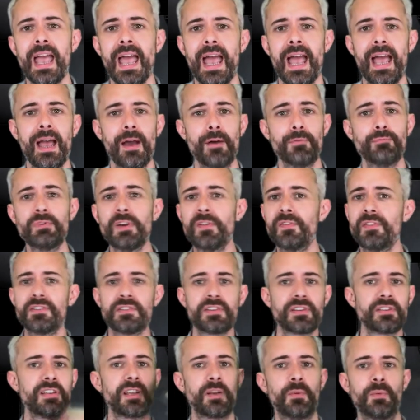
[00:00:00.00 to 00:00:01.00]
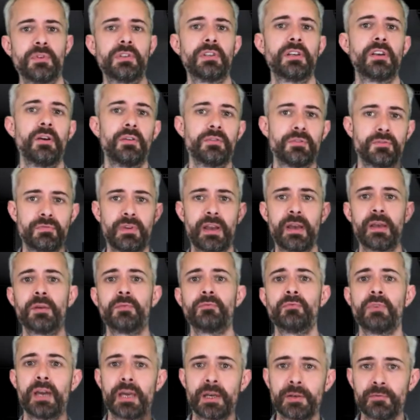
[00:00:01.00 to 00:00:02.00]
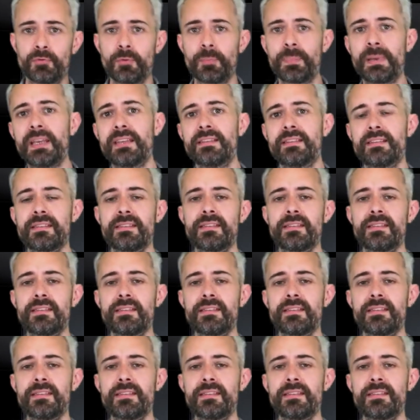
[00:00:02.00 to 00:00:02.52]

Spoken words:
A riff is just something which goes round and round and repeats